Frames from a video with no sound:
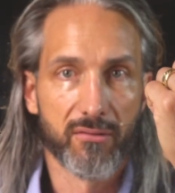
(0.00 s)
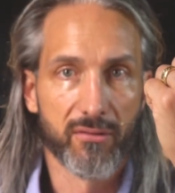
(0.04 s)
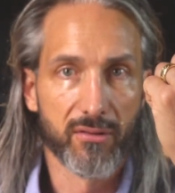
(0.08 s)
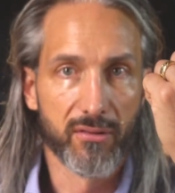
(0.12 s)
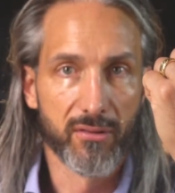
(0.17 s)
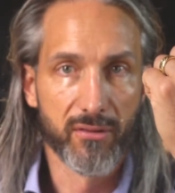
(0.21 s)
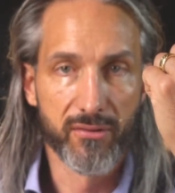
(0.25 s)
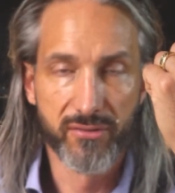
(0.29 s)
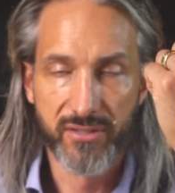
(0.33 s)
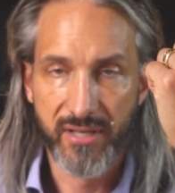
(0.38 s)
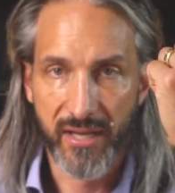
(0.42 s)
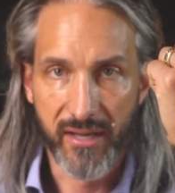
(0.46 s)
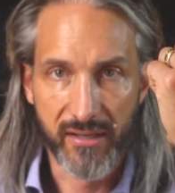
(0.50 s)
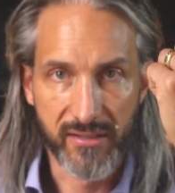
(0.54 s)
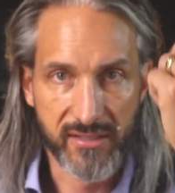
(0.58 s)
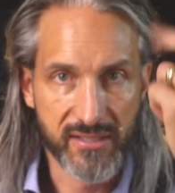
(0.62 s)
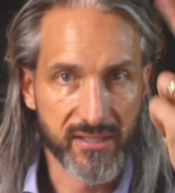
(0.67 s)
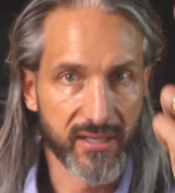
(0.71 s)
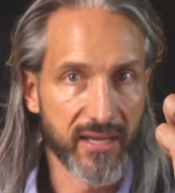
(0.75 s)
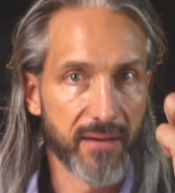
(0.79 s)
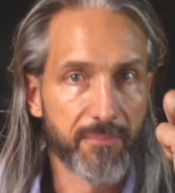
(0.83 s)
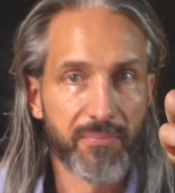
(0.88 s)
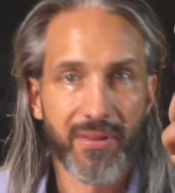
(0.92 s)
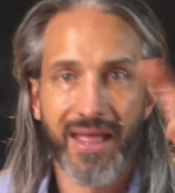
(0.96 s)
losing in
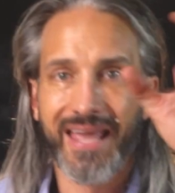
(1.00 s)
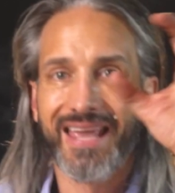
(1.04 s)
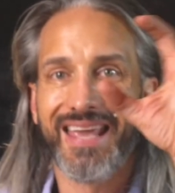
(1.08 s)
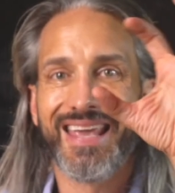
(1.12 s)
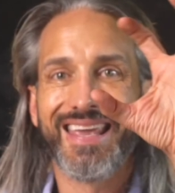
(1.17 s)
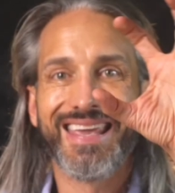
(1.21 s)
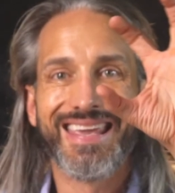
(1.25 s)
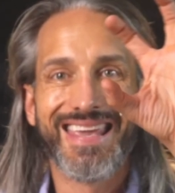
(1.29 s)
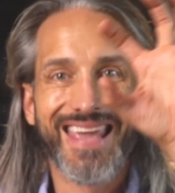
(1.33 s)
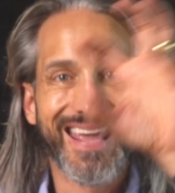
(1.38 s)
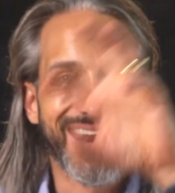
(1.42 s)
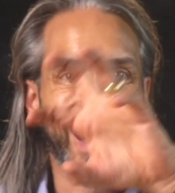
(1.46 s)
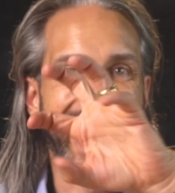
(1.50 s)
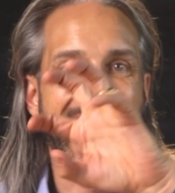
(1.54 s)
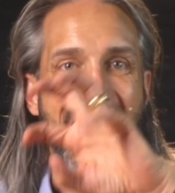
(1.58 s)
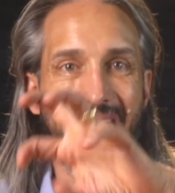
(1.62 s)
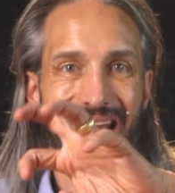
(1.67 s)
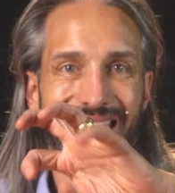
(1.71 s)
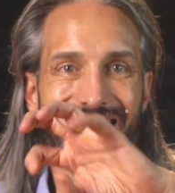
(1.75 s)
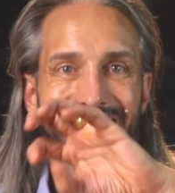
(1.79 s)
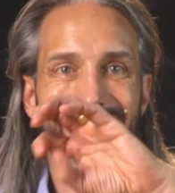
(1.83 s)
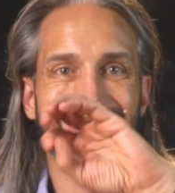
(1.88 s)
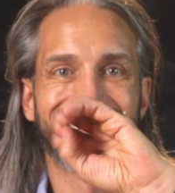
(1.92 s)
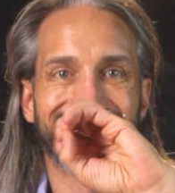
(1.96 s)
sleep. Like, get
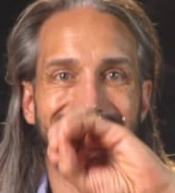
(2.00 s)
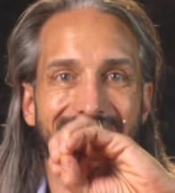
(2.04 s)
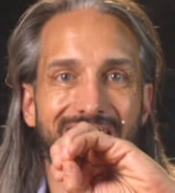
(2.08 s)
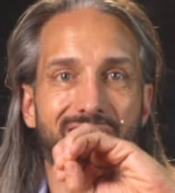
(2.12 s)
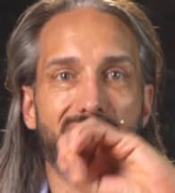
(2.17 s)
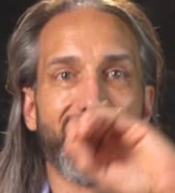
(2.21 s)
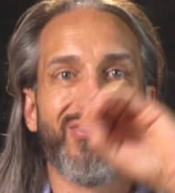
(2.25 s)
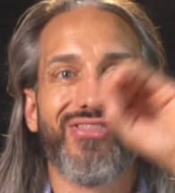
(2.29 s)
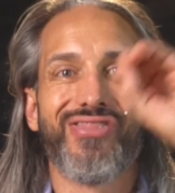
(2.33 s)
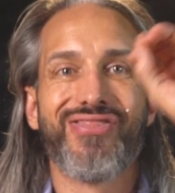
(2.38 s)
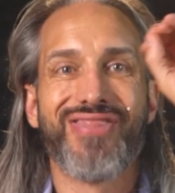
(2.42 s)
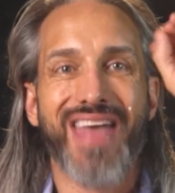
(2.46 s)
out of this cycle.